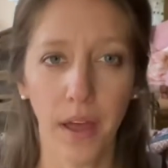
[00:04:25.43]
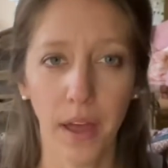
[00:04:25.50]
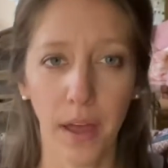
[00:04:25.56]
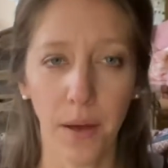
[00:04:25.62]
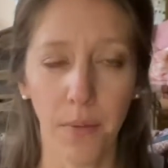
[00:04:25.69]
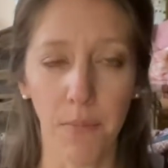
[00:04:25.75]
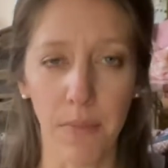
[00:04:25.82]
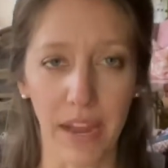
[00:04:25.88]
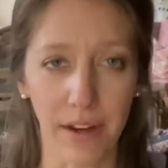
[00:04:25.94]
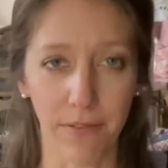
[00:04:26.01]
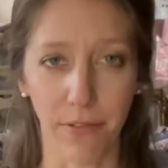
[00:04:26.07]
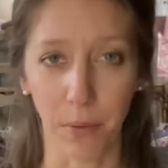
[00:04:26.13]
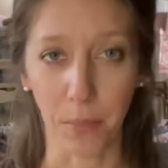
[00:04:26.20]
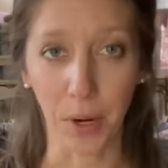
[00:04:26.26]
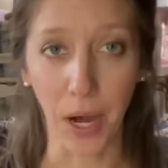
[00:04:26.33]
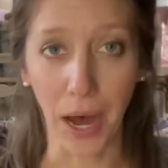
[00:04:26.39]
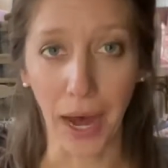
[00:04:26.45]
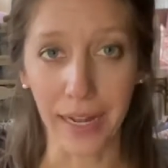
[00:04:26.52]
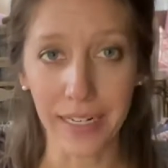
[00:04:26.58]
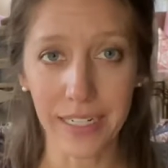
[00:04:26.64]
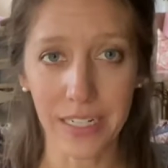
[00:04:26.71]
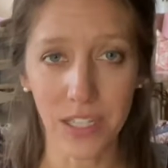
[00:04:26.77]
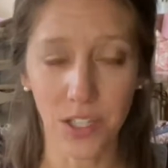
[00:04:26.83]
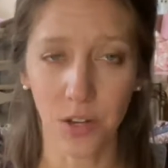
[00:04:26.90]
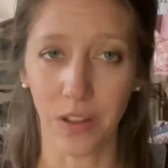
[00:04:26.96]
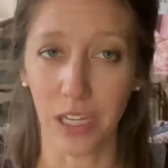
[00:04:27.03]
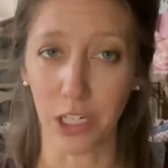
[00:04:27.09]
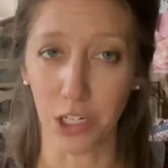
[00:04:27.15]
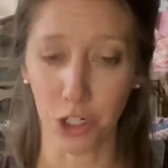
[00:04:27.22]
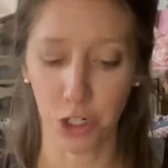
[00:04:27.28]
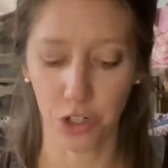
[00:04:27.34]
made from cotton, so they
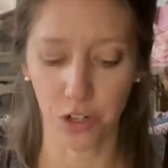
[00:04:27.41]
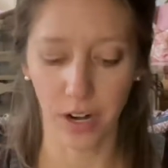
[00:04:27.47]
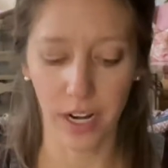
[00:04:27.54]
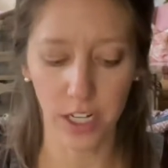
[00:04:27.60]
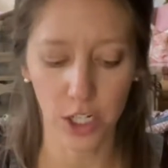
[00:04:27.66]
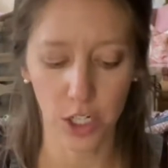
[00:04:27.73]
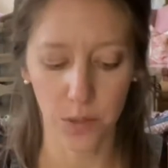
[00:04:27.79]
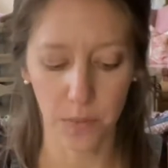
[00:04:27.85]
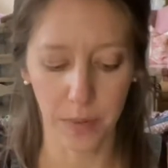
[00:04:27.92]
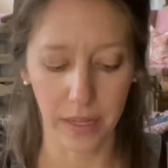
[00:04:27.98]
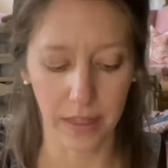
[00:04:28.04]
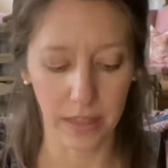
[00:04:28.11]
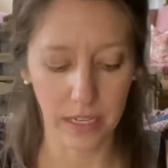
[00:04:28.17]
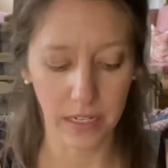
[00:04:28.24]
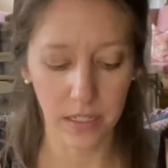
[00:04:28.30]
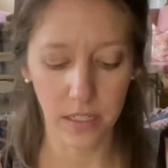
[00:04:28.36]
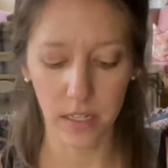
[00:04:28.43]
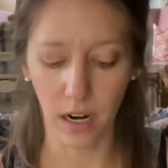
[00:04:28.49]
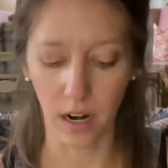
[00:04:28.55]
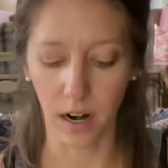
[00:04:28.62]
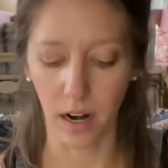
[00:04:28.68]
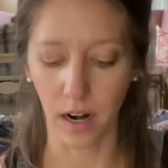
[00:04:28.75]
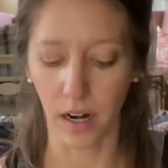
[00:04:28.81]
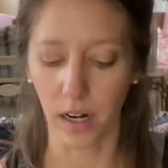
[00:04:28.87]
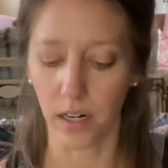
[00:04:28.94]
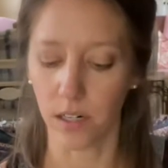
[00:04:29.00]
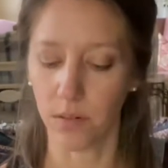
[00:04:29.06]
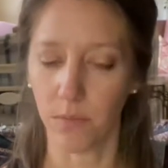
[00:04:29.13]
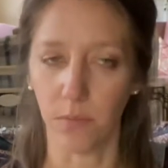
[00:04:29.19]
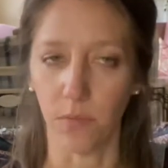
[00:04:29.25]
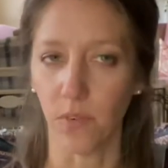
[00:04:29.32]
stretched, but these are
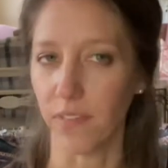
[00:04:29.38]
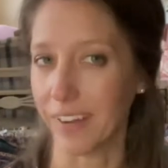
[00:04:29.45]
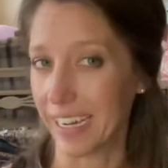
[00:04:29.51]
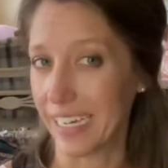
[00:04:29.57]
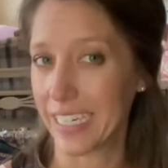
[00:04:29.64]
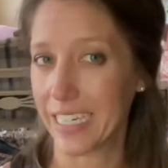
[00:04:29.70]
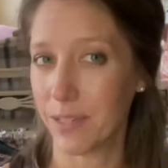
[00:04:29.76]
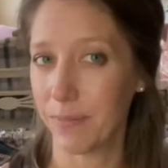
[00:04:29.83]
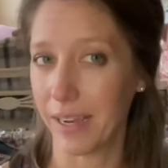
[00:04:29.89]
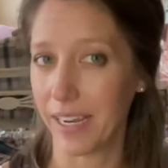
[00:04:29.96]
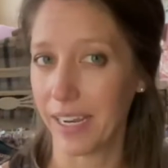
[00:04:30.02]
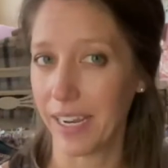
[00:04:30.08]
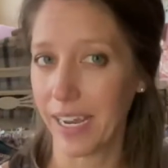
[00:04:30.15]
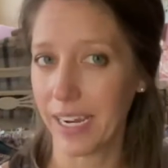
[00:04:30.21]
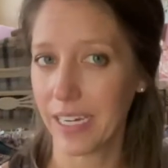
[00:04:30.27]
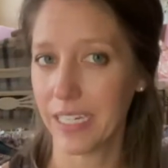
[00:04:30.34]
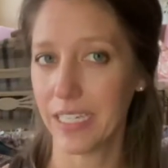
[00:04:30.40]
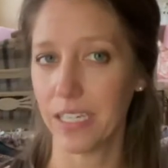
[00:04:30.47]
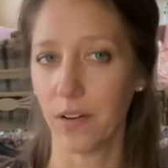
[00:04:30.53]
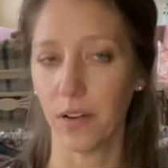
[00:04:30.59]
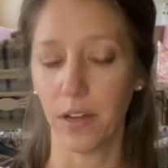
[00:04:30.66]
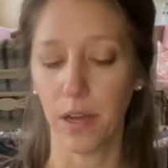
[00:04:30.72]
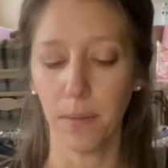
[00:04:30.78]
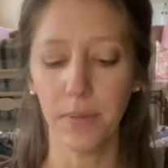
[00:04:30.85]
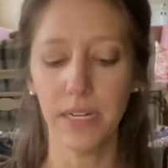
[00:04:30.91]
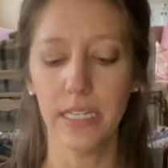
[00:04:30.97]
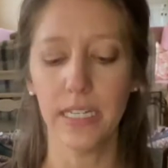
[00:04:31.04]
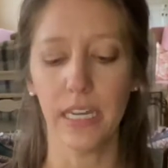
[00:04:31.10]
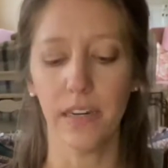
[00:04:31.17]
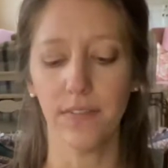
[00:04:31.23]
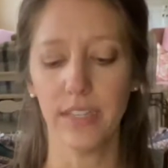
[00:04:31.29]
more like a spandex. So come in a
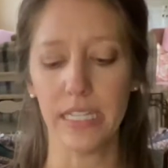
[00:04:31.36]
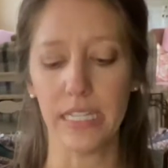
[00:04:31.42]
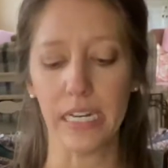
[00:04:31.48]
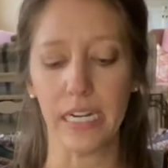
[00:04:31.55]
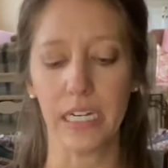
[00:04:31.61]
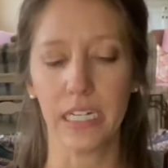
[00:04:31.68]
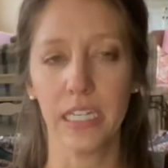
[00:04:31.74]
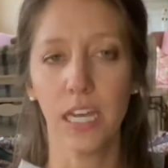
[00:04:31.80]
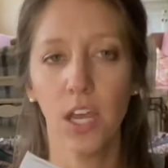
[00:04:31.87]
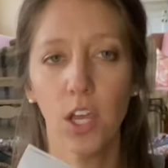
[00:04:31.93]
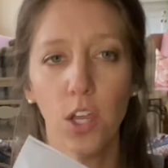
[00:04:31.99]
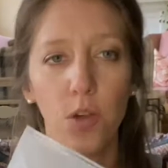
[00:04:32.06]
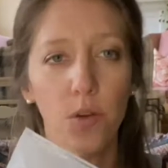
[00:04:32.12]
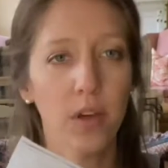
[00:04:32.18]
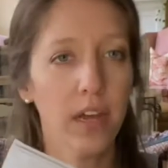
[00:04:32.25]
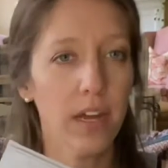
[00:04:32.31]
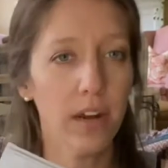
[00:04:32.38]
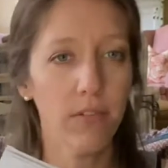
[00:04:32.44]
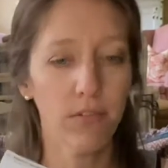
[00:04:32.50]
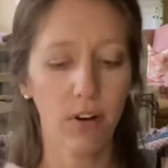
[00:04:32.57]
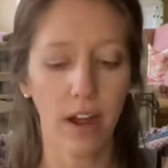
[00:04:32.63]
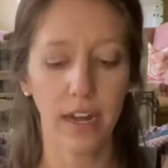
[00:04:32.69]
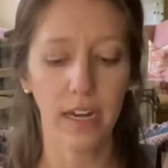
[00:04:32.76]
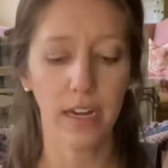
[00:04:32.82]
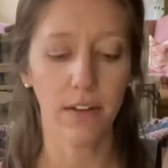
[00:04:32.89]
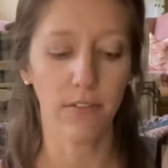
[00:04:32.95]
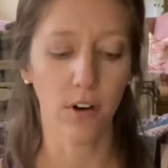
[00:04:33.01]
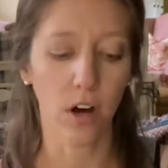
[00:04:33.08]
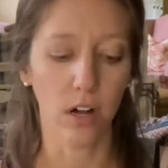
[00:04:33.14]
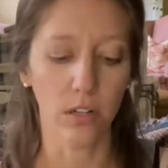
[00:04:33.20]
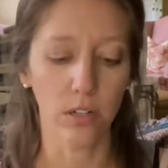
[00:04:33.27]
set of 6. You can get a variety of
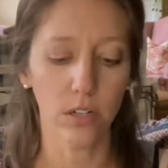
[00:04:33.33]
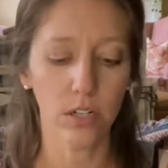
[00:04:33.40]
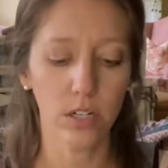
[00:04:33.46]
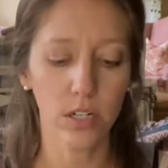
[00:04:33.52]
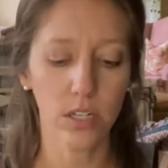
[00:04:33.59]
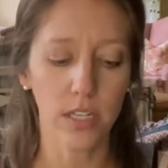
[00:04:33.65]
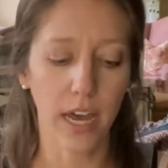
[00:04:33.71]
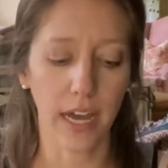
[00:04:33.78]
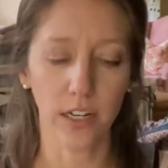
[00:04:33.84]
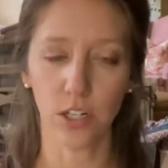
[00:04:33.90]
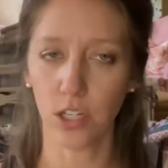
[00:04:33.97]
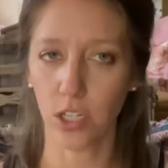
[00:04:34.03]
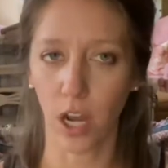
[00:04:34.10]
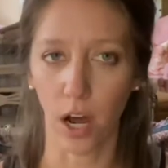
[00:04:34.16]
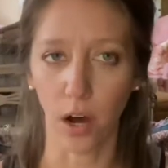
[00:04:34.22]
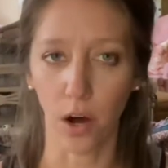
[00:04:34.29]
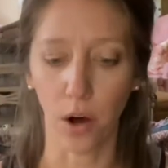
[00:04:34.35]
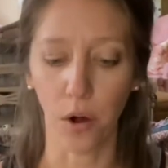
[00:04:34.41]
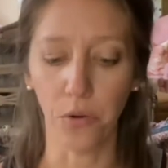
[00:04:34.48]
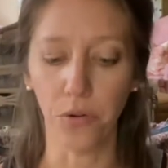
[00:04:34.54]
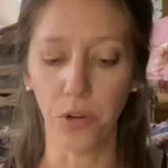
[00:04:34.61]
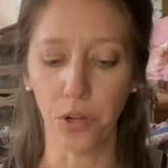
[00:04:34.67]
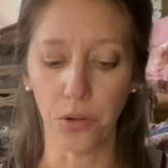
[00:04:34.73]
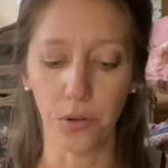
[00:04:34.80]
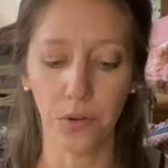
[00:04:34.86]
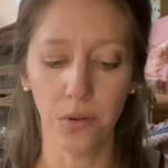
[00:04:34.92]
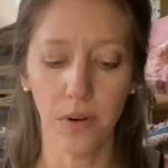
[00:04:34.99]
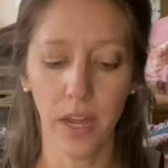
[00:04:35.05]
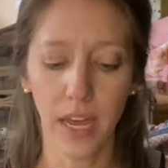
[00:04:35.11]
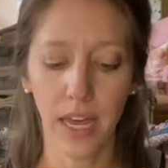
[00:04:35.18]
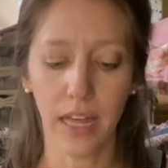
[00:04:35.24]
colors. I just got all nude.
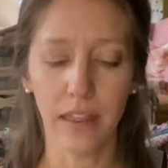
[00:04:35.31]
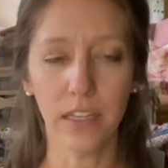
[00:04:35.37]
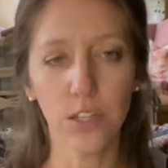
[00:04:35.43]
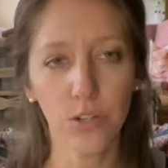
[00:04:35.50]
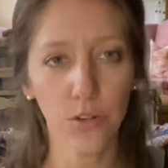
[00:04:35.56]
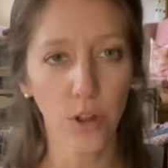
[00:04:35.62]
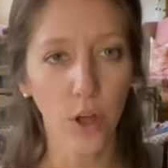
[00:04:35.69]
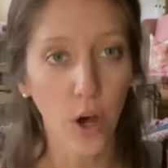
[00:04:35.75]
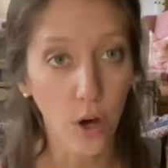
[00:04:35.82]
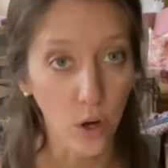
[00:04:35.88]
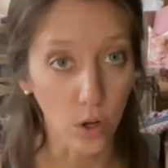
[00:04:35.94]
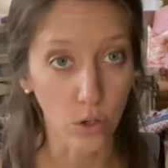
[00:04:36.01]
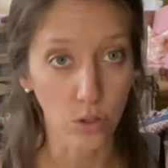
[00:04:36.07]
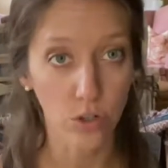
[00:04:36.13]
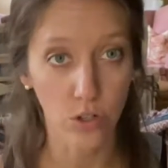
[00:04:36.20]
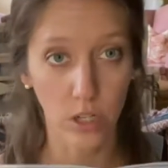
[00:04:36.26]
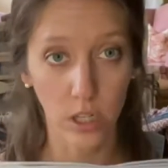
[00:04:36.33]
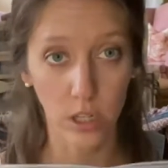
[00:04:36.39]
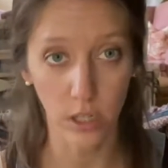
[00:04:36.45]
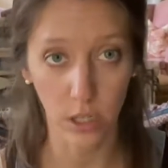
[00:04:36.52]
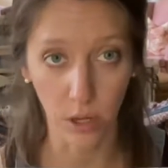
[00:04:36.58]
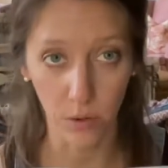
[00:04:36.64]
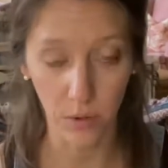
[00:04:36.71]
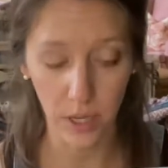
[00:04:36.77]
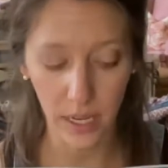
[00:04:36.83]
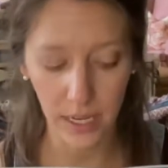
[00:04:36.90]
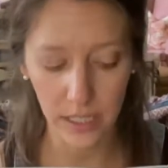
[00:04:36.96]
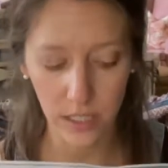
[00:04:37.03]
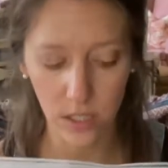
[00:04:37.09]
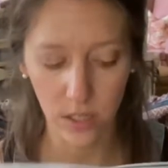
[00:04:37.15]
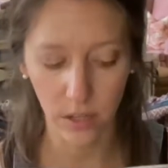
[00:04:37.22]
And these are the ultra low
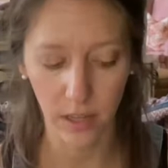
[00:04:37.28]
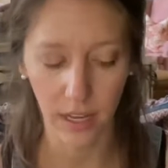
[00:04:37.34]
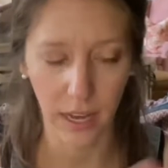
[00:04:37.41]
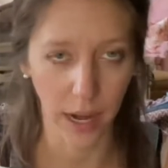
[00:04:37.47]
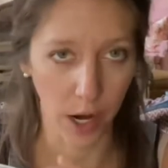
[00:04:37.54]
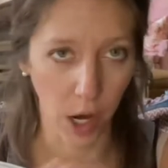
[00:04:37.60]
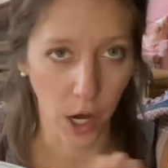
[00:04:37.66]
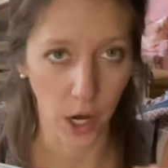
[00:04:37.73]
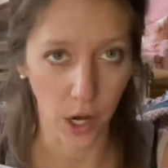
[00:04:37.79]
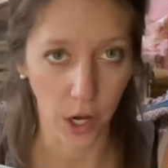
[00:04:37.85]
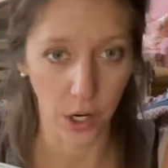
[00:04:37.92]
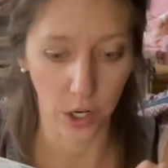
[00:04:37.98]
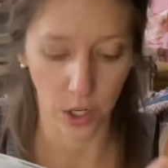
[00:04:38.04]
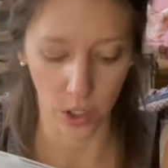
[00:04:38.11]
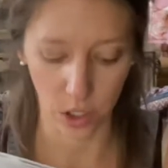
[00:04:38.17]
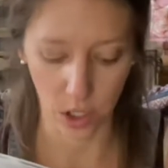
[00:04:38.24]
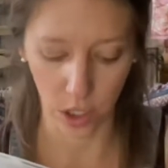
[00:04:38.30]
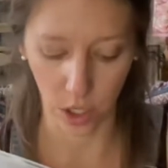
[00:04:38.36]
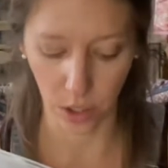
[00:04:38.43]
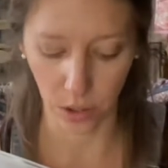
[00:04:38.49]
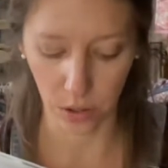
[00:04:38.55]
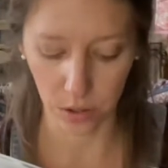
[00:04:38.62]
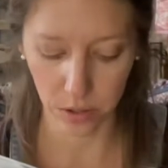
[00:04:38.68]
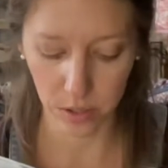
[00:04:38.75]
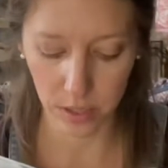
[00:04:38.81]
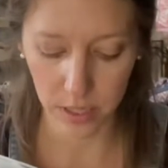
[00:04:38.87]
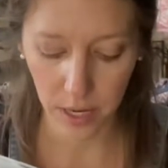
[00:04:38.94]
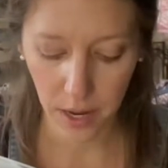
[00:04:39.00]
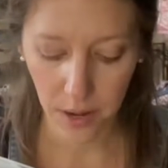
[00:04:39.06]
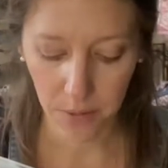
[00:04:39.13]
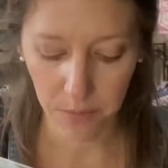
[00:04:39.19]
cut, so they kind of hug your toes,
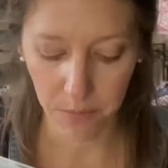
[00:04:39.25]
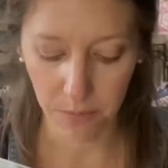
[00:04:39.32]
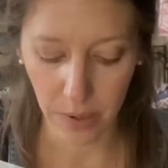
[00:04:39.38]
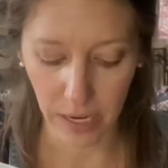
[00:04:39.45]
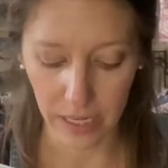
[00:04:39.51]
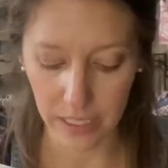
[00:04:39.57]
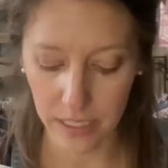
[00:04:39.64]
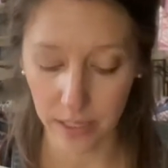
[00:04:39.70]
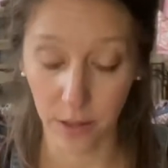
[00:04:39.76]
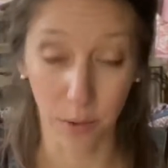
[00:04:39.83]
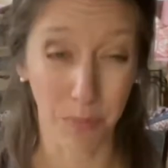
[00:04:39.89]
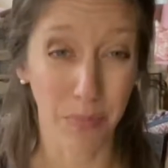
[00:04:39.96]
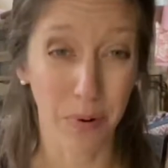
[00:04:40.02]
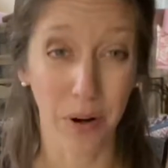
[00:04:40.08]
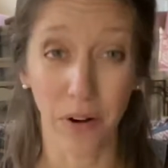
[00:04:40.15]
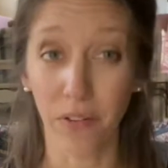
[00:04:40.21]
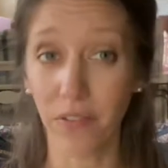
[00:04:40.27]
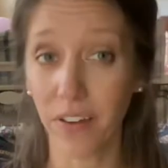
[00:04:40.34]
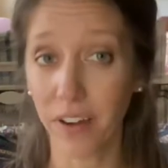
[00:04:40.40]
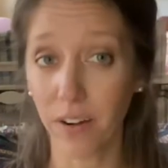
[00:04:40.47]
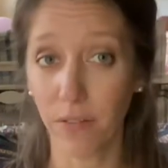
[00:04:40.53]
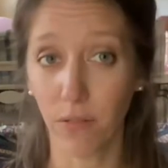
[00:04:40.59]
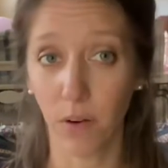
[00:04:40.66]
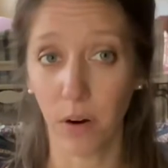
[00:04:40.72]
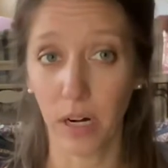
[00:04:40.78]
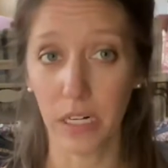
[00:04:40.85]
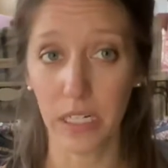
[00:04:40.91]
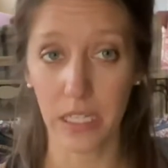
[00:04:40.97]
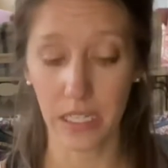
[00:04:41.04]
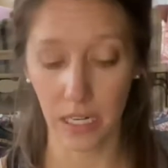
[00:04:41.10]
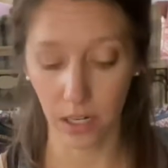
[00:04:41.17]
but they're perfect for
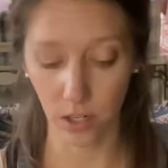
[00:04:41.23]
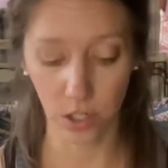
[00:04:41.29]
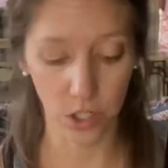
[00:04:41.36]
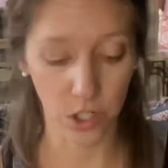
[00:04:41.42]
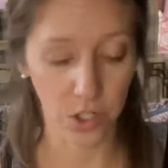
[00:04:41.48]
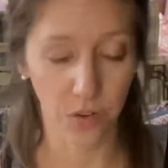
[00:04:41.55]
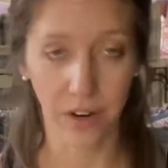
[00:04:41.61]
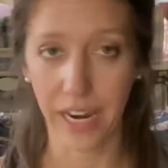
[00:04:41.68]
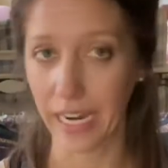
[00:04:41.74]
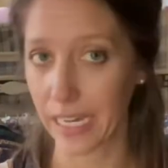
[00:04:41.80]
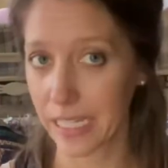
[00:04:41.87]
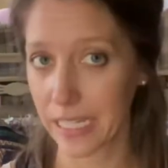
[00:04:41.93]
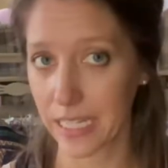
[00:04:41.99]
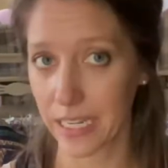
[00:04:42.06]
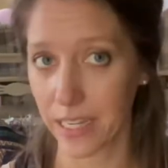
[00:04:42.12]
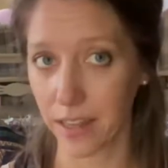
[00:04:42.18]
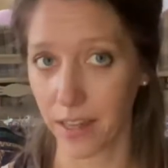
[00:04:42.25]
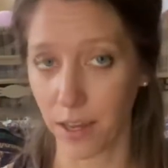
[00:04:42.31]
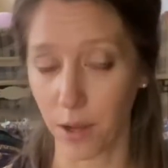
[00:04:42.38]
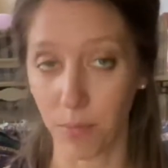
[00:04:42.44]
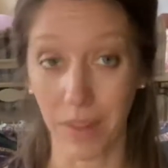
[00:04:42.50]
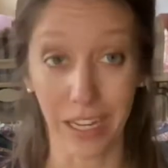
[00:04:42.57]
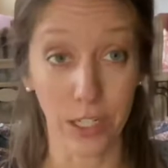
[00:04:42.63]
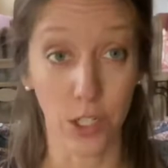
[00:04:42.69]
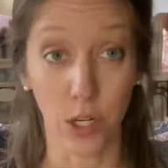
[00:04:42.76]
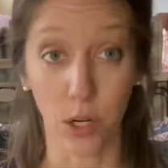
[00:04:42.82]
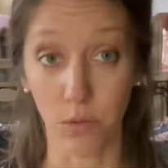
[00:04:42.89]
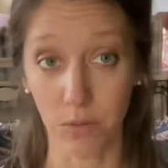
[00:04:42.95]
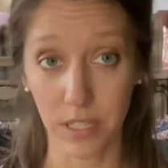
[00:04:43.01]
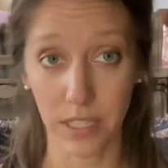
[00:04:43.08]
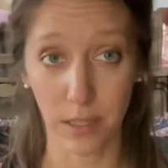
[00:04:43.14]
sneakers. You can't see them. They
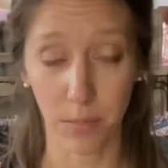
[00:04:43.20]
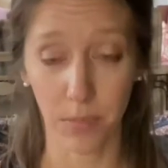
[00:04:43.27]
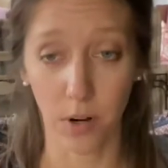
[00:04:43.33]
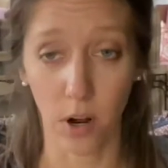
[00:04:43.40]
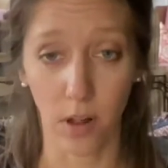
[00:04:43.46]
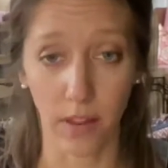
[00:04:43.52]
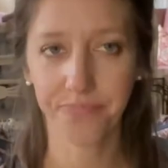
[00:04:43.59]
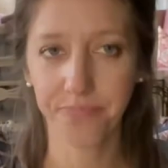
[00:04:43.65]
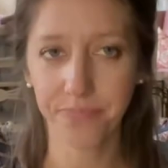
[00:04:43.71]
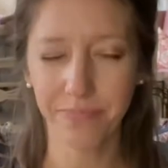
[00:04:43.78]
don't slip at all.